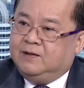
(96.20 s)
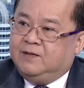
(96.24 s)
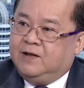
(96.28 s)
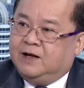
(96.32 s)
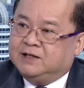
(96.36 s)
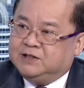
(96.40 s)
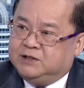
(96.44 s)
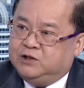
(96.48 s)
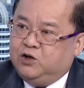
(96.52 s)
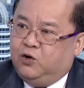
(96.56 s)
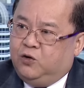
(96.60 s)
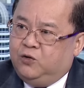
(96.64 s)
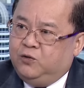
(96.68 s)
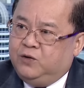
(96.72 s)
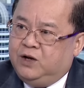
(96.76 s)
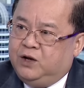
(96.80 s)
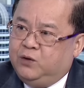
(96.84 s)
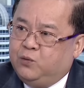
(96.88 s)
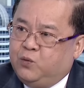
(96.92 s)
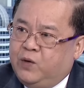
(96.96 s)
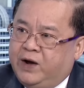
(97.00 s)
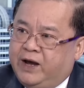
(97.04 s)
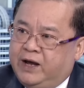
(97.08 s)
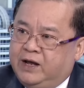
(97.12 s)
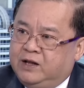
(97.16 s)
That's the only
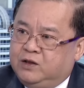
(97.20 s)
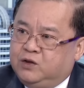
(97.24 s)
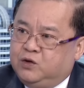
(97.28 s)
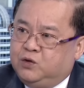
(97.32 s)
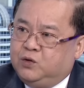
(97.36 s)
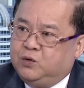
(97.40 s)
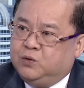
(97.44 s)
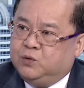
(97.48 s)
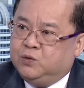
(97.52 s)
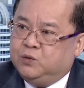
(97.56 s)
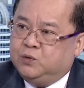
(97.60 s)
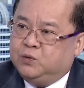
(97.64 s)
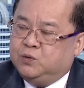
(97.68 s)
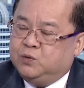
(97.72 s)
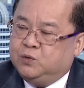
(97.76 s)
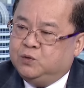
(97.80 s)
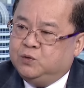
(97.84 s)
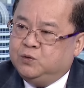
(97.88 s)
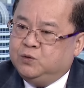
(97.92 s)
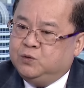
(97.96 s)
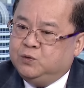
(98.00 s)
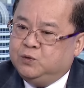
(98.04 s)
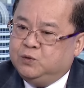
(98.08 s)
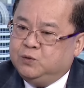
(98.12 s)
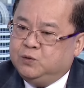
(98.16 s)
way to
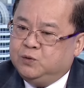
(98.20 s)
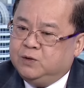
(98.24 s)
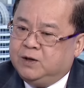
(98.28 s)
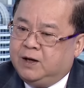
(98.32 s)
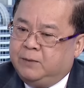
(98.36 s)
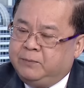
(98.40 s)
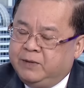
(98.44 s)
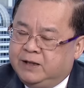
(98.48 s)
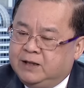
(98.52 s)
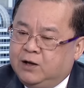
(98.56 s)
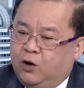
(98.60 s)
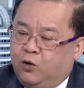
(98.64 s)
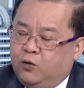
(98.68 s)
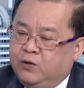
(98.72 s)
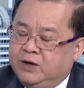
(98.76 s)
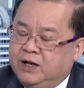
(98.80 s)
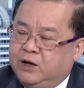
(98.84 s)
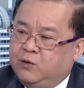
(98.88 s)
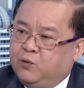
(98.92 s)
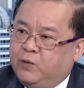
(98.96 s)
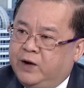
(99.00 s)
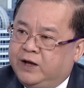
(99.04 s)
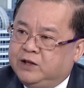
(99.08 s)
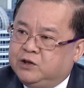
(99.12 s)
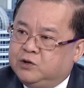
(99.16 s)

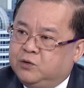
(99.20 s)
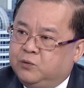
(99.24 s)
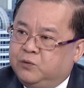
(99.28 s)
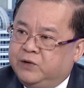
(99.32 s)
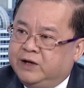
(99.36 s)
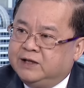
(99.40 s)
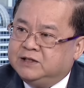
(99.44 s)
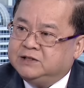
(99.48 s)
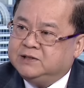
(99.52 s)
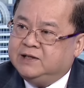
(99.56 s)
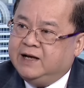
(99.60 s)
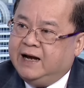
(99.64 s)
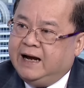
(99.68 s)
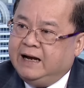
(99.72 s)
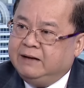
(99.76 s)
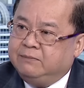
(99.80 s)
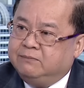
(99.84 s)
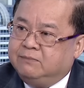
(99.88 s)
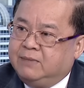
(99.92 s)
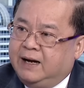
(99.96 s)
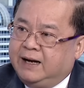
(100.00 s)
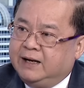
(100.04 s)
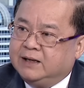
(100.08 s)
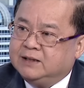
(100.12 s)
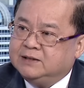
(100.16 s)
reach the
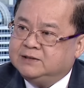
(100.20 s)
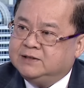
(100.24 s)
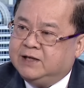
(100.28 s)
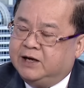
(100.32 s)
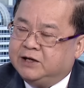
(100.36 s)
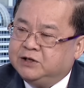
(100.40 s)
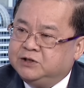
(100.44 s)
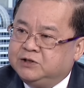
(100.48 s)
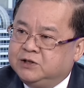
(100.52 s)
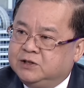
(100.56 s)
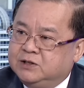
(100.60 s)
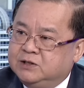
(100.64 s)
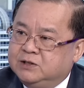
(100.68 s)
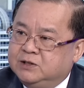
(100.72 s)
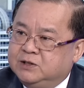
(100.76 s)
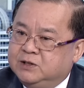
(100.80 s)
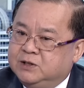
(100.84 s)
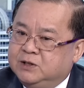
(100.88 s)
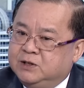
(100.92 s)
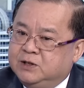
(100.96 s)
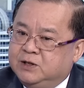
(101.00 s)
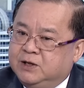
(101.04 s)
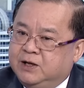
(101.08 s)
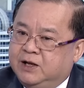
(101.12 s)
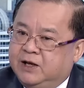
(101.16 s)
unbanked section
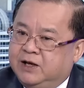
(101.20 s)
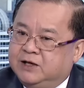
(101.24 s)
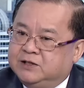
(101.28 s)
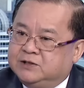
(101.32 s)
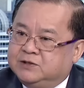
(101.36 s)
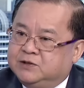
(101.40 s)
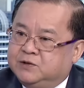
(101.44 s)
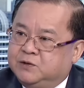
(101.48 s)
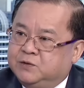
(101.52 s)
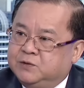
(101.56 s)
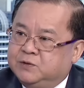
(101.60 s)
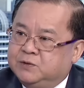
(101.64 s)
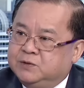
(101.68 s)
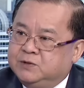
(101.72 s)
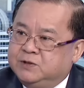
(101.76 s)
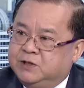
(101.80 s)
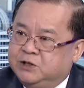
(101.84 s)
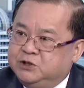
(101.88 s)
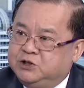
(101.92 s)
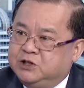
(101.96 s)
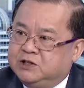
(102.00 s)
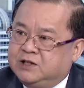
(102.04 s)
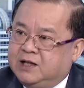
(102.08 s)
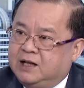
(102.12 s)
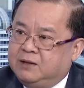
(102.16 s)
is through
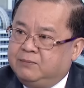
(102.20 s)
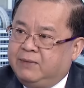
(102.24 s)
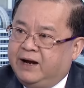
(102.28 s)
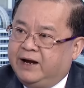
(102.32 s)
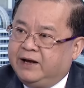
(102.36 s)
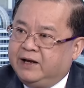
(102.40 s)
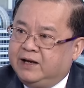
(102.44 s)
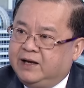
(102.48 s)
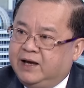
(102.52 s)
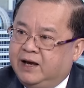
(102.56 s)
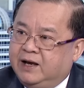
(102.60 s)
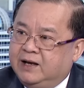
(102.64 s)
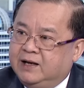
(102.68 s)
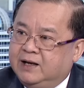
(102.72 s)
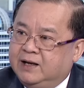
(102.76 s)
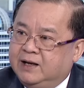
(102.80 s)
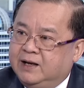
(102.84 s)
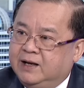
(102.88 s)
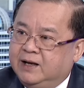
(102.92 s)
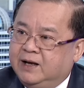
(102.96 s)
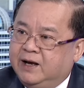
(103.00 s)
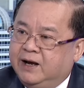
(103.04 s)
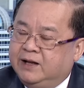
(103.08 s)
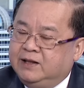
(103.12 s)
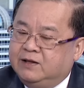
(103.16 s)
digital banking.
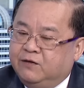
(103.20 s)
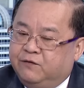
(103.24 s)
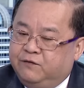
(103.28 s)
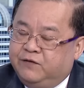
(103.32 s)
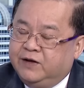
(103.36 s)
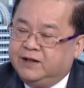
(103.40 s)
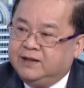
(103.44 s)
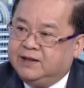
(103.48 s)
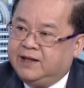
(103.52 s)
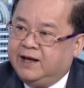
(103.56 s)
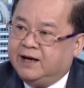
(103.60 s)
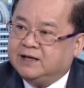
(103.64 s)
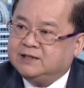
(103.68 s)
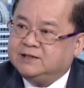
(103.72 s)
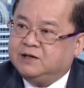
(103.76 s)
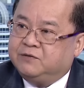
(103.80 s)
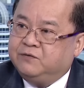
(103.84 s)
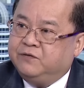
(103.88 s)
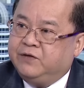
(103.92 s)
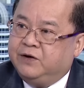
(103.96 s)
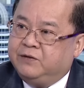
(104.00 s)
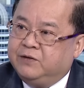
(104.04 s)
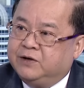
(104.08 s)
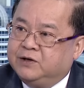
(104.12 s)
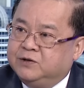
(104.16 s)
And the fintechs are
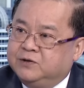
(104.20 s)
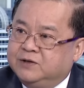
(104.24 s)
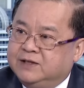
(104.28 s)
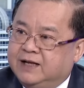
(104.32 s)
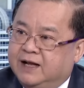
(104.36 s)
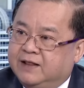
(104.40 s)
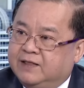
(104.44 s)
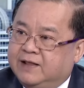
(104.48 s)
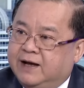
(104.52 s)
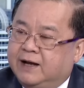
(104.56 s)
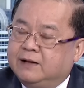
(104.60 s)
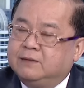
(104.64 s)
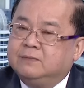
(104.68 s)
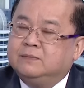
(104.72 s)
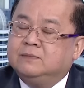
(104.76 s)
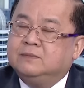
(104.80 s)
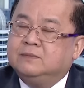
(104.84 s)
very good at that.